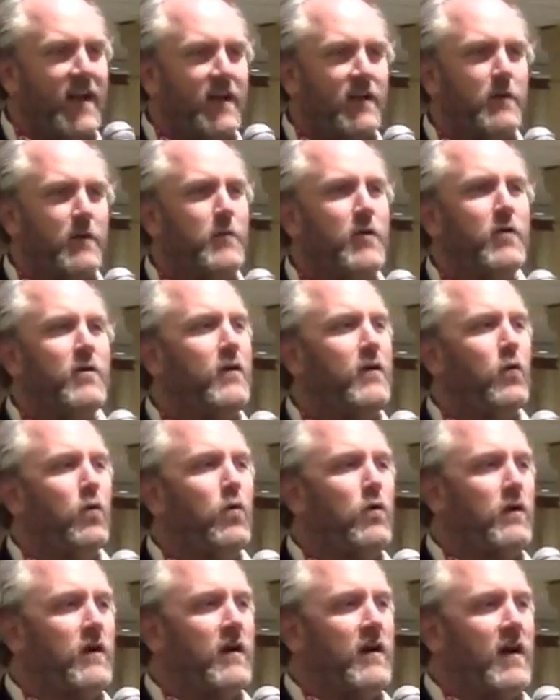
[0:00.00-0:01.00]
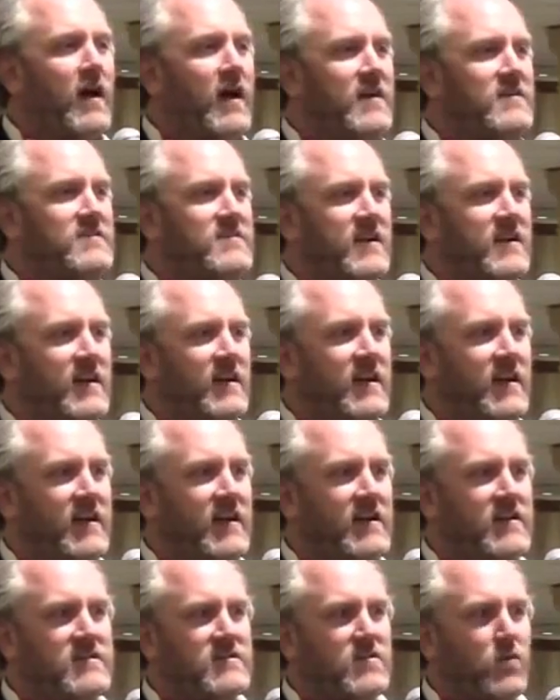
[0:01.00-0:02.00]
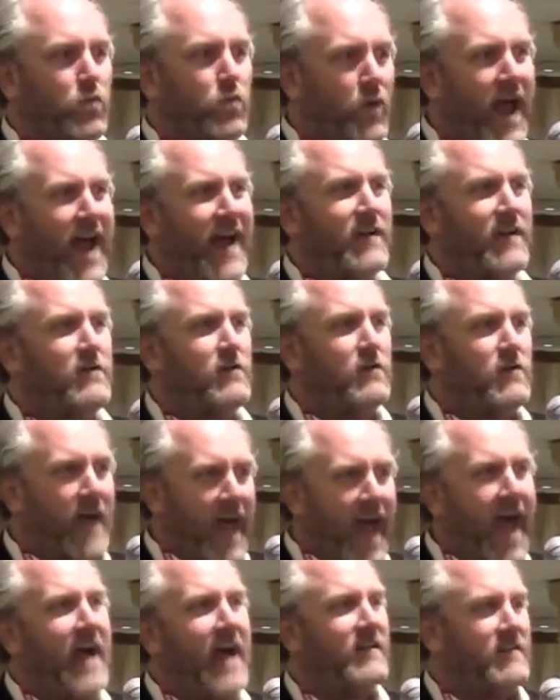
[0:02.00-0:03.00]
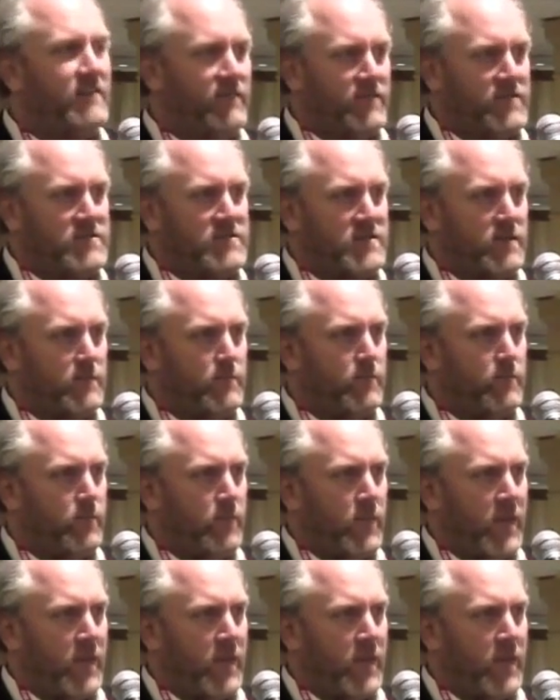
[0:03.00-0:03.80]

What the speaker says: Community organizing is radical activism,